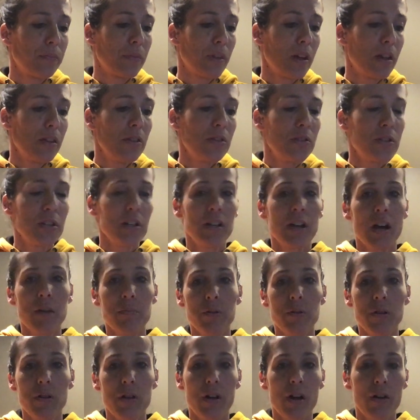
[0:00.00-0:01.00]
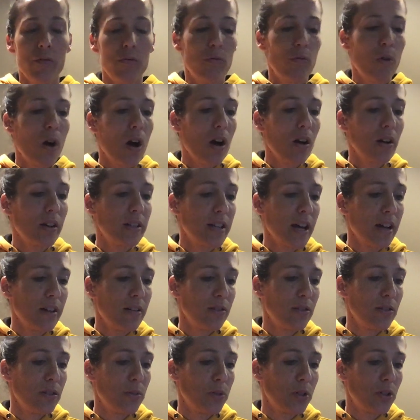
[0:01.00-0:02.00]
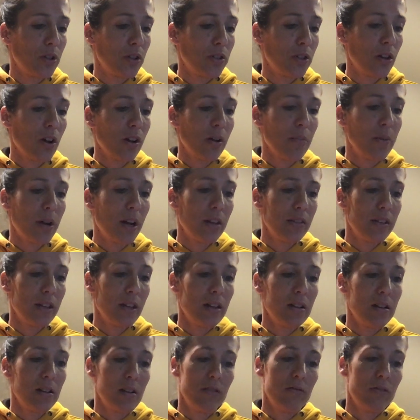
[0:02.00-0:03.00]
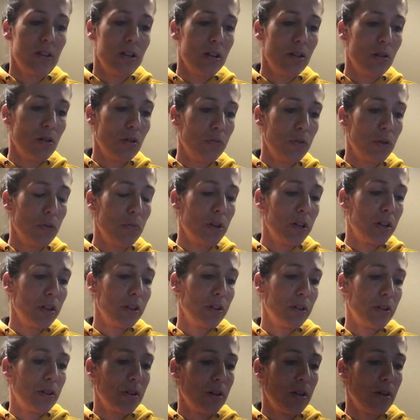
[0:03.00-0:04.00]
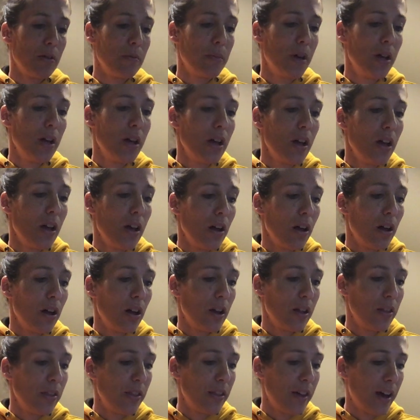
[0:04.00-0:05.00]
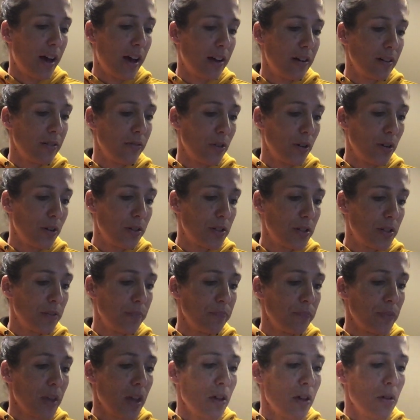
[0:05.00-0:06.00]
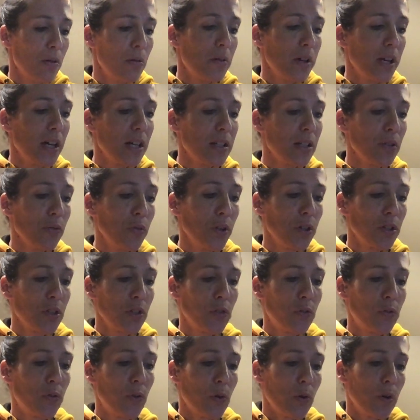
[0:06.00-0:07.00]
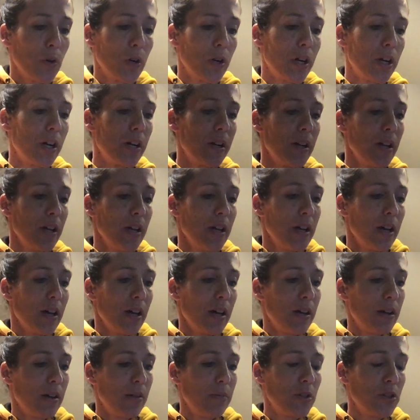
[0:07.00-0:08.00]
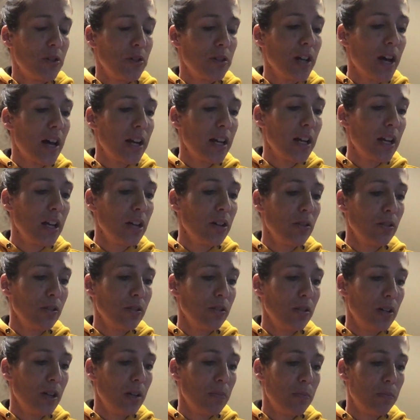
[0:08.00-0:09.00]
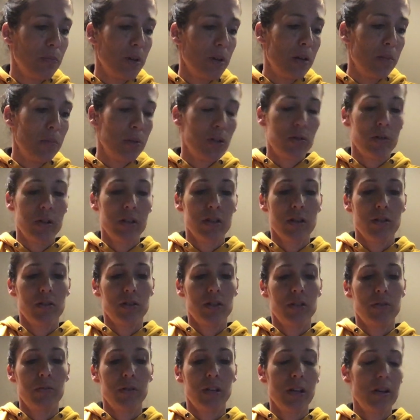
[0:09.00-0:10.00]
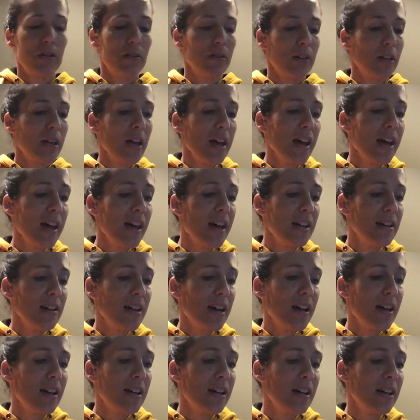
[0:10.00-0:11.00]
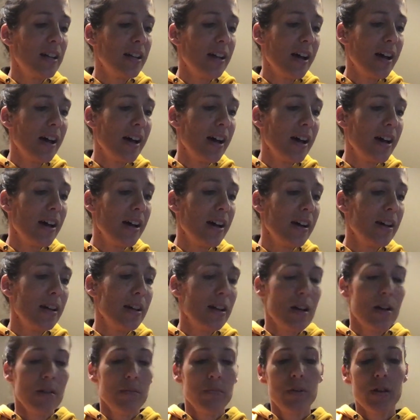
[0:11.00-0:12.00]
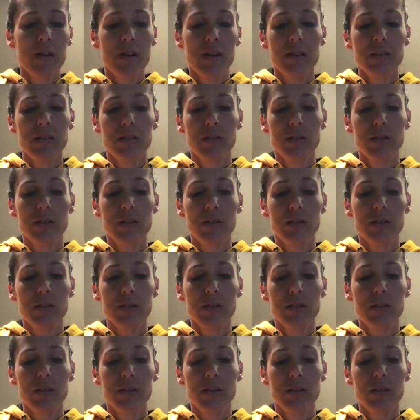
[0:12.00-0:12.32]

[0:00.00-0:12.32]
There's a couple of walk downs, which I'll talk about at the end of the video if you want to learn them on that verse. When we get to verse 4, there's not an interlude in between those. So we go, yet not I, but